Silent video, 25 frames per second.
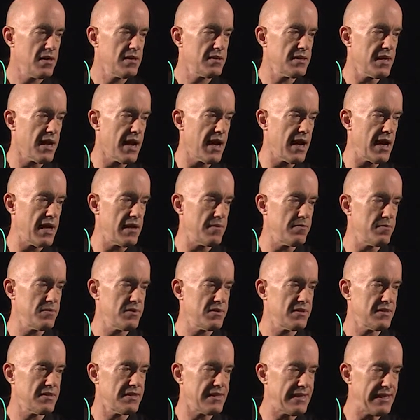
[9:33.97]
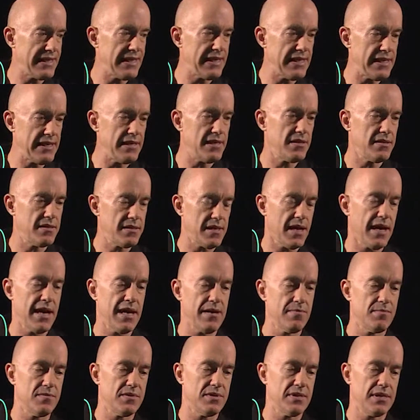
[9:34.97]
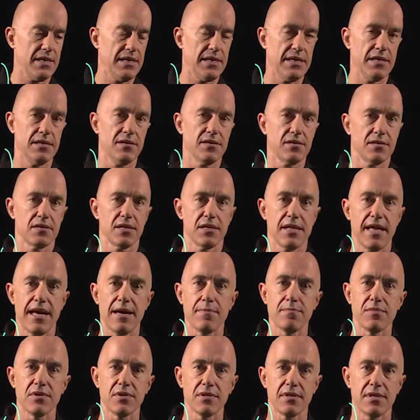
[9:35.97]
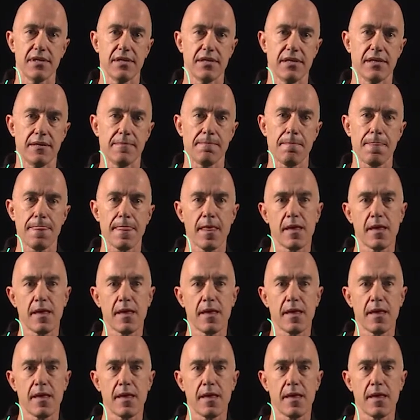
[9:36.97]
times t times e to the lambda t.